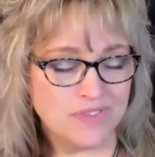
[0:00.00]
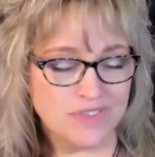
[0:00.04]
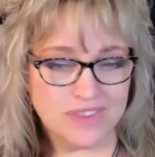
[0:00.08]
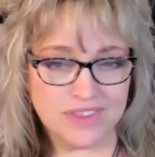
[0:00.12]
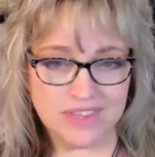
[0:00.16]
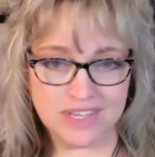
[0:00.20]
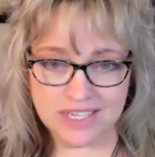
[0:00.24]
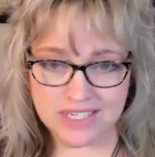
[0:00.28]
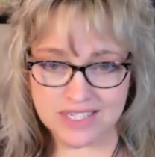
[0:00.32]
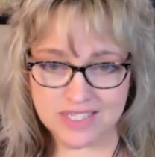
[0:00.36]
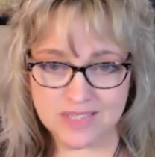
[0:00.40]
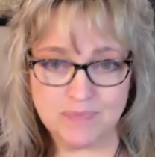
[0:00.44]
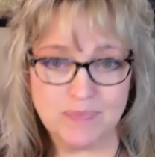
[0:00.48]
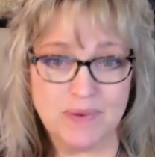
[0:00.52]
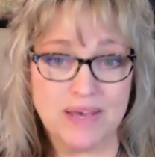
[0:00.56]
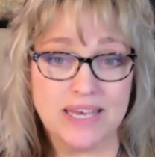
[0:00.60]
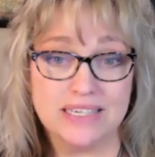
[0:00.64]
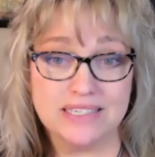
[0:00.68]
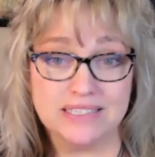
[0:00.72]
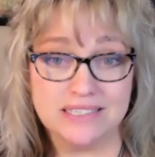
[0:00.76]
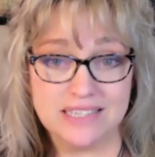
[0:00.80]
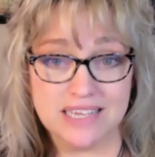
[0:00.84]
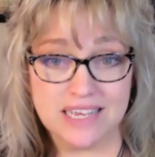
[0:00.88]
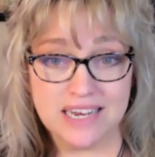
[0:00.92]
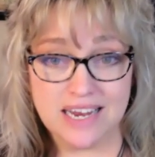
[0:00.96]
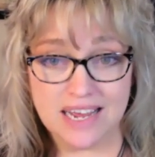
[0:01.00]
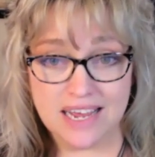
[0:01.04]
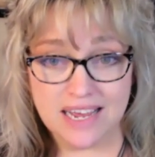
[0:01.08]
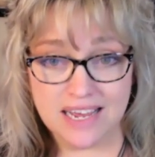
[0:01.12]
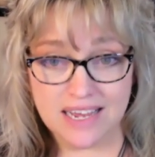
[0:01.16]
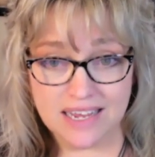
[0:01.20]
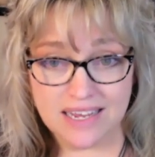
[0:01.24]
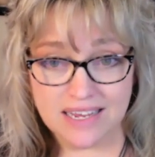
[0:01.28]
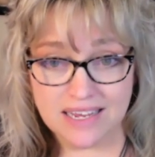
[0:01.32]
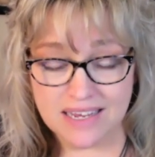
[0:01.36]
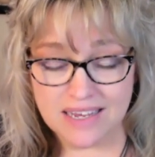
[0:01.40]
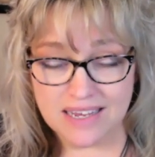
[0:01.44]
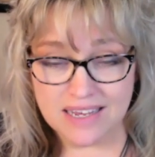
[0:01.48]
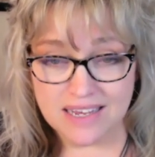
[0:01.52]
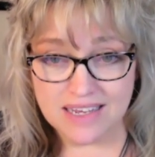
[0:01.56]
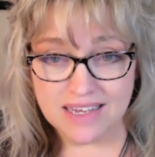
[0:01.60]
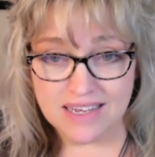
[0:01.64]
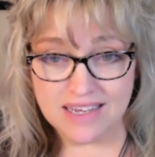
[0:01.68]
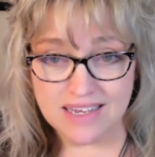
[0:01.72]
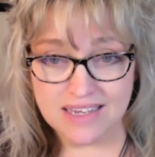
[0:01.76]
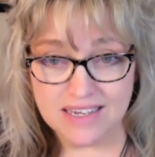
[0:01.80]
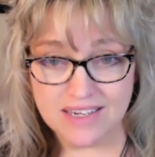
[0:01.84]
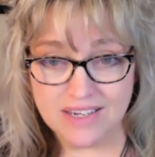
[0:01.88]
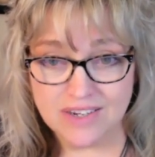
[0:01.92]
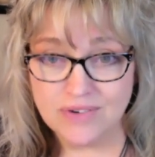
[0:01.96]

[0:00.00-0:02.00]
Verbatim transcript: the space that I uh,